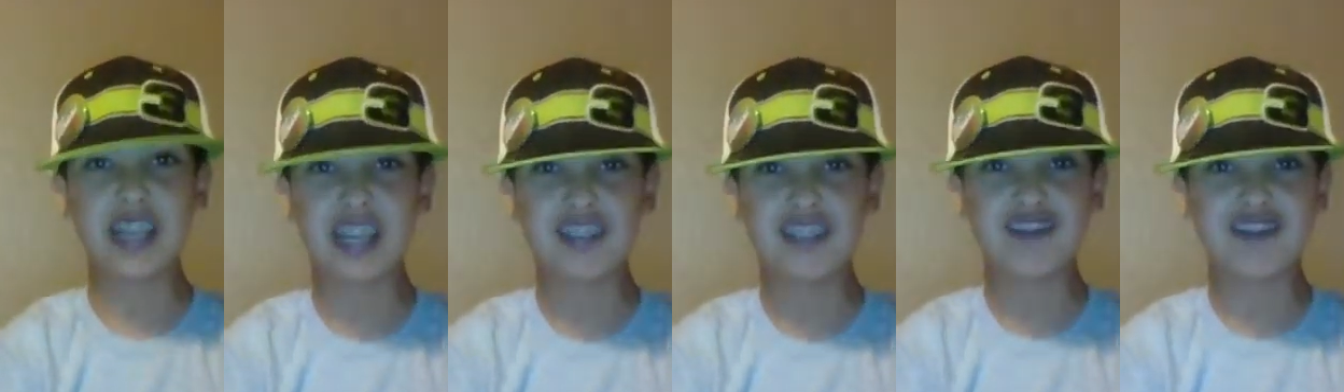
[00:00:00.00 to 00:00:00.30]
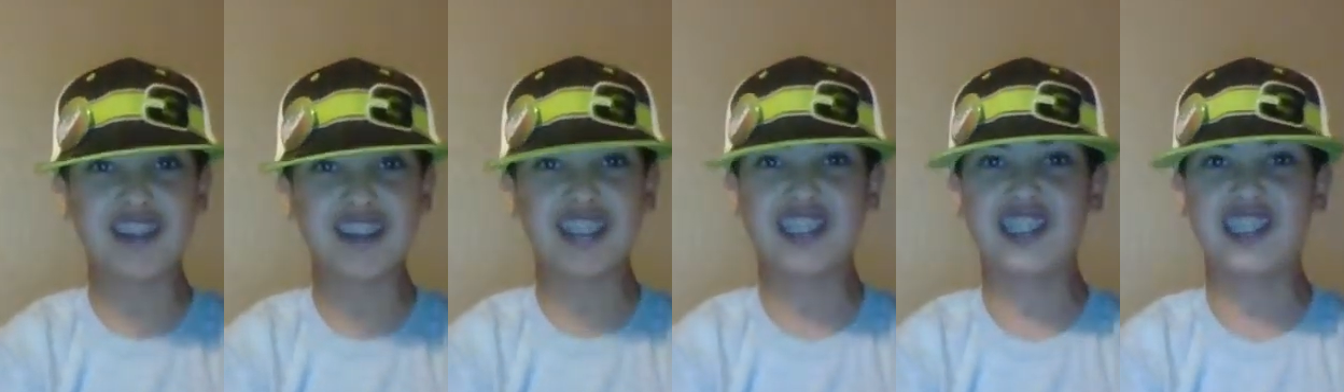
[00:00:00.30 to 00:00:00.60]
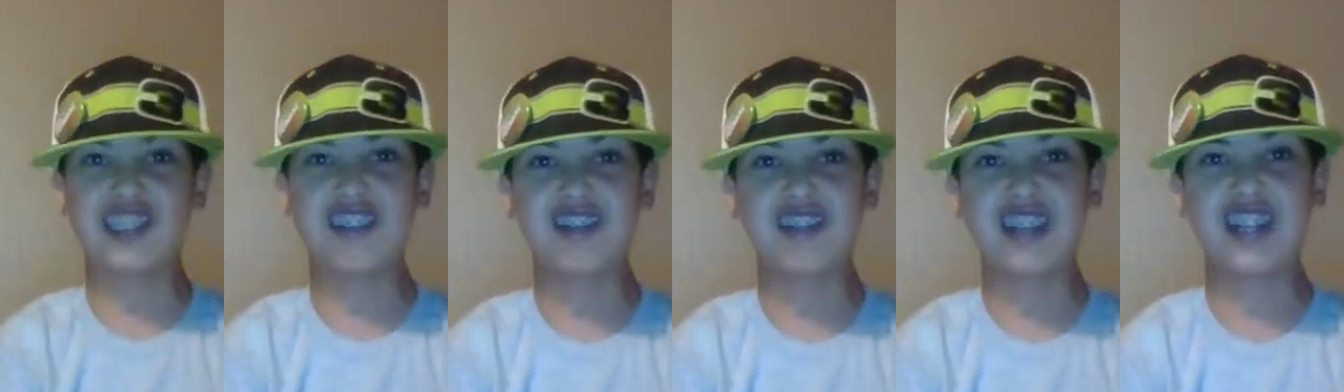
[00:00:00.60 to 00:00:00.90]
east-west
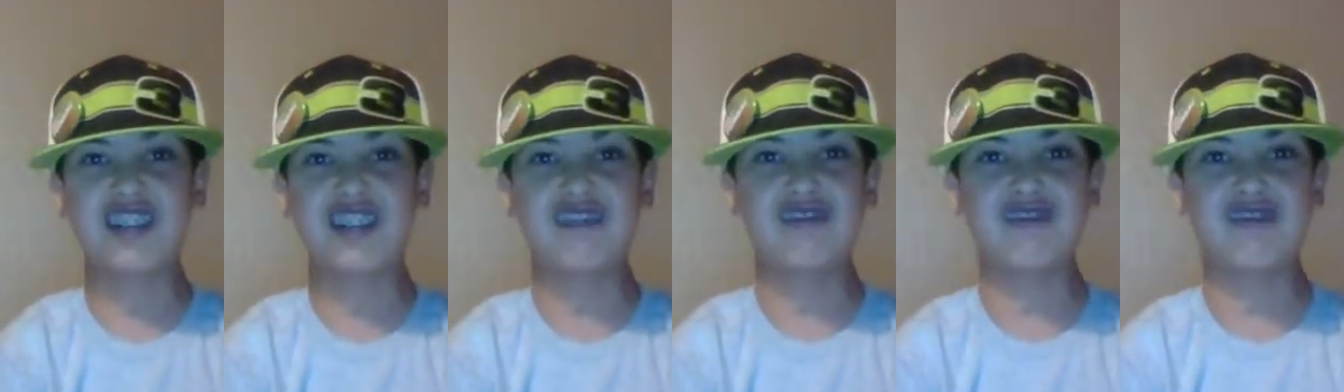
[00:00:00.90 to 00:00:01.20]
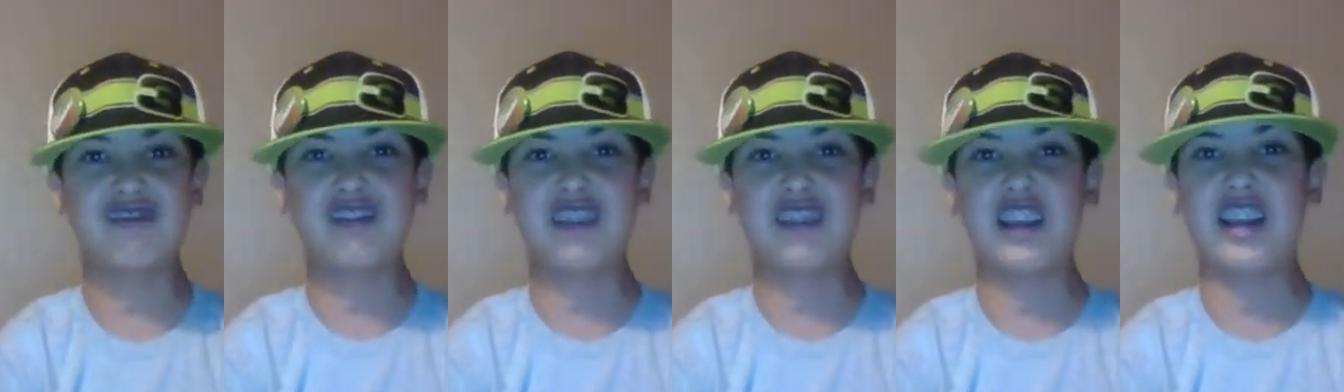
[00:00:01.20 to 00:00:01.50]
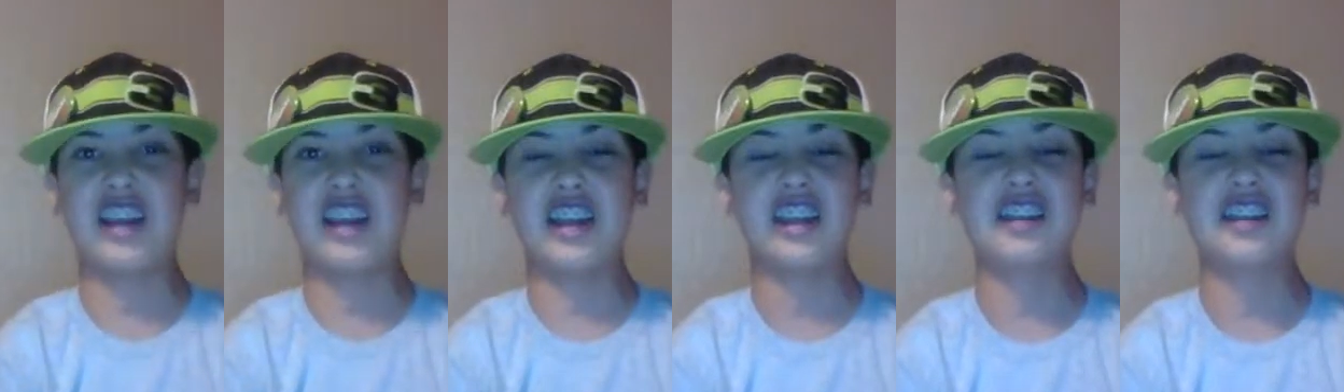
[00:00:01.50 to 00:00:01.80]
shootout or
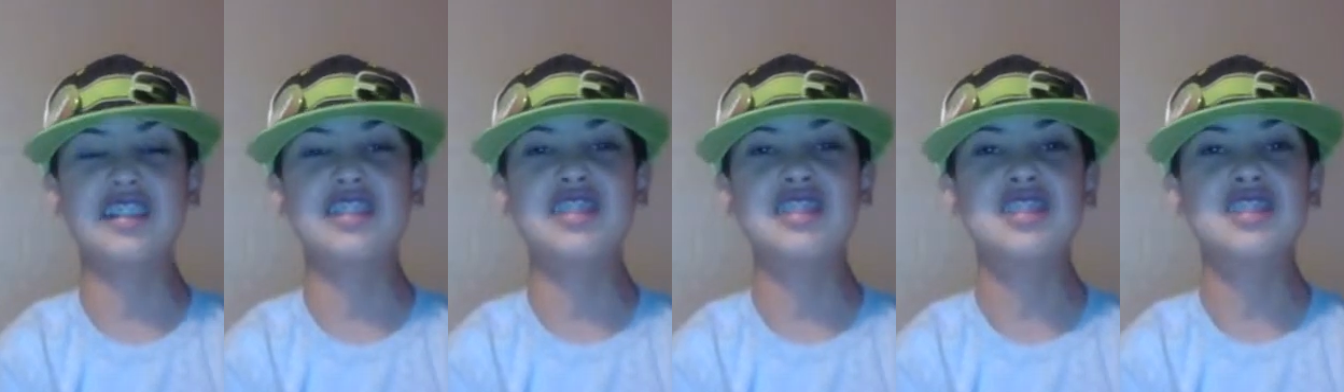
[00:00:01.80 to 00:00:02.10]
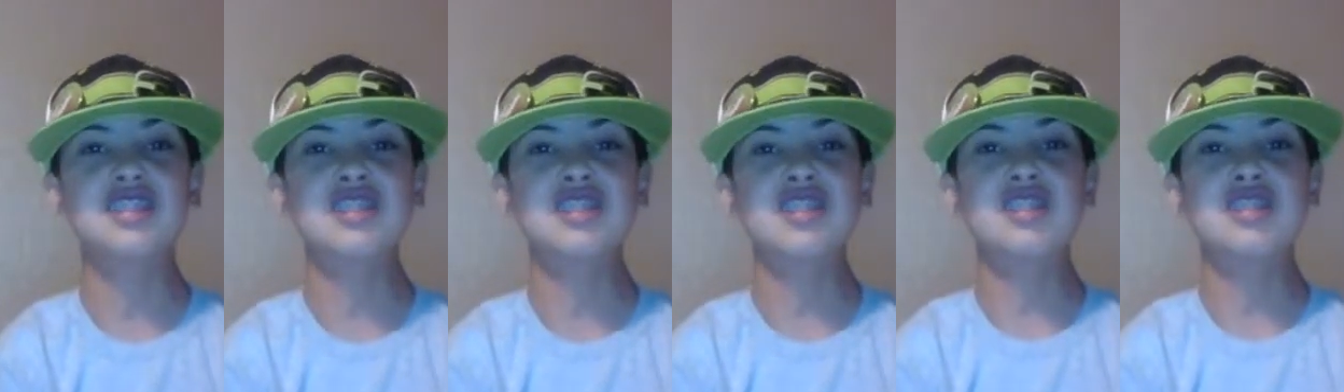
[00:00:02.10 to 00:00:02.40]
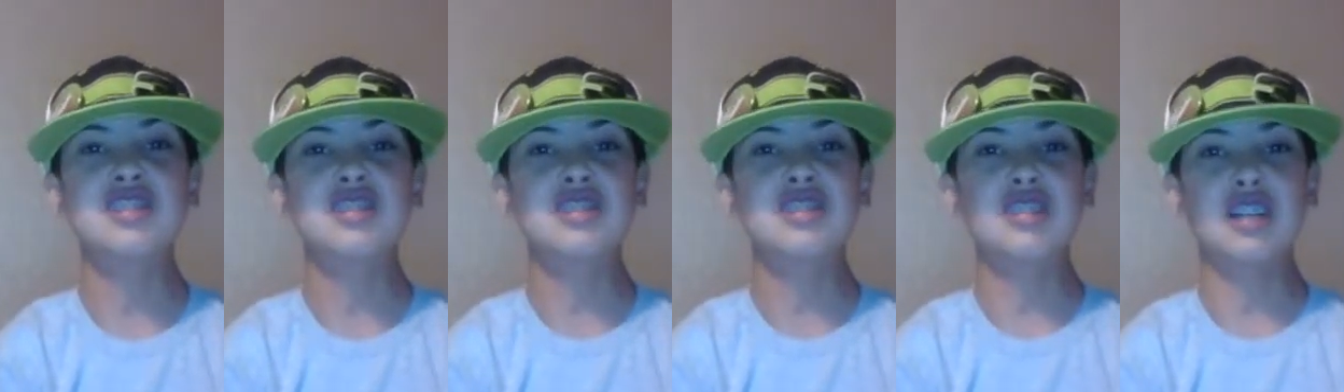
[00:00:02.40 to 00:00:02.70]
a
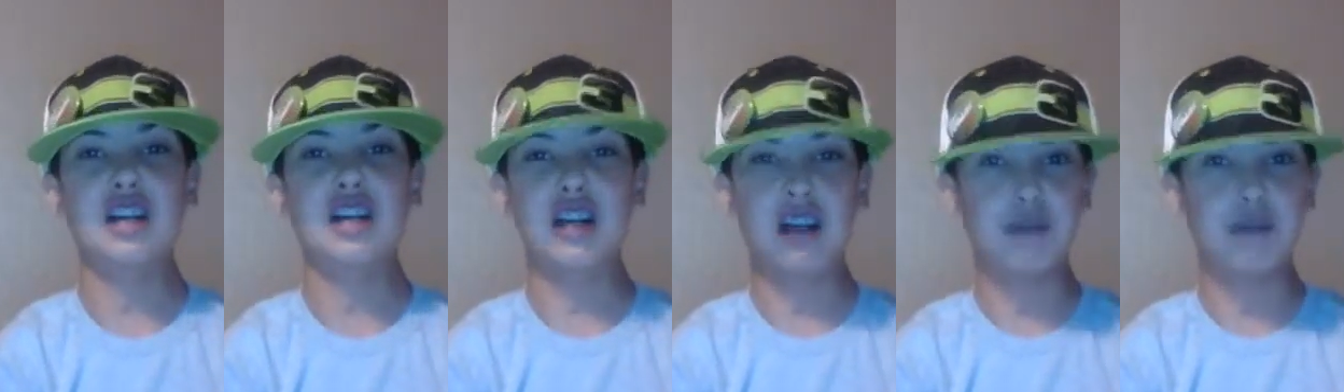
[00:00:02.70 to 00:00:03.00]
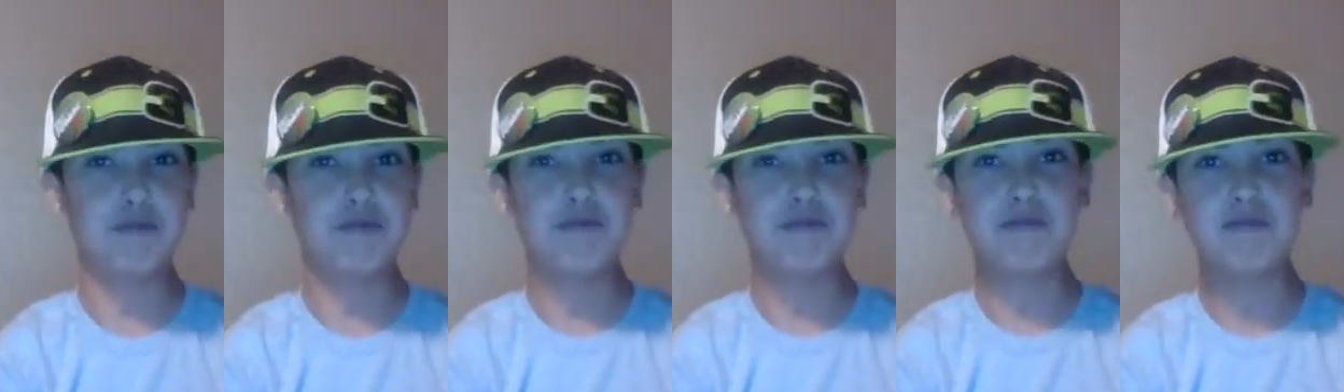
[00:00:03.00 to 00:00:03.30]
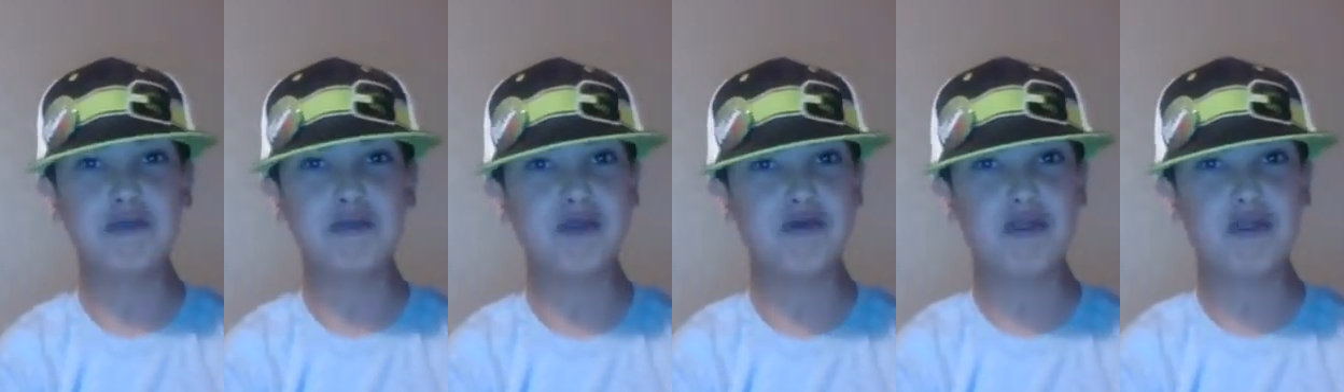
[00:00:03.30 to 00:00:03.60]
uh,
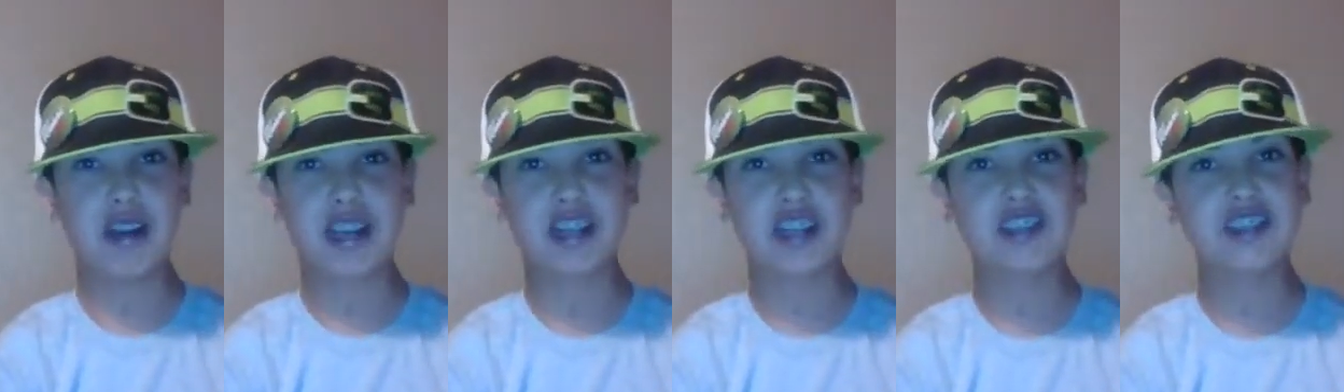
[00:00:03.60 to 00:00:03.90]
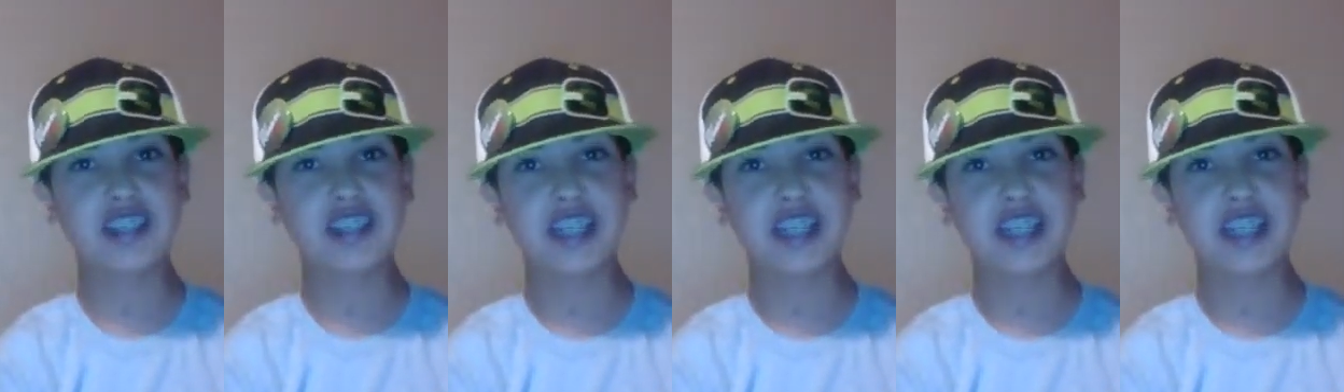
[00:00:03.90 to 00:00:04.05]
regular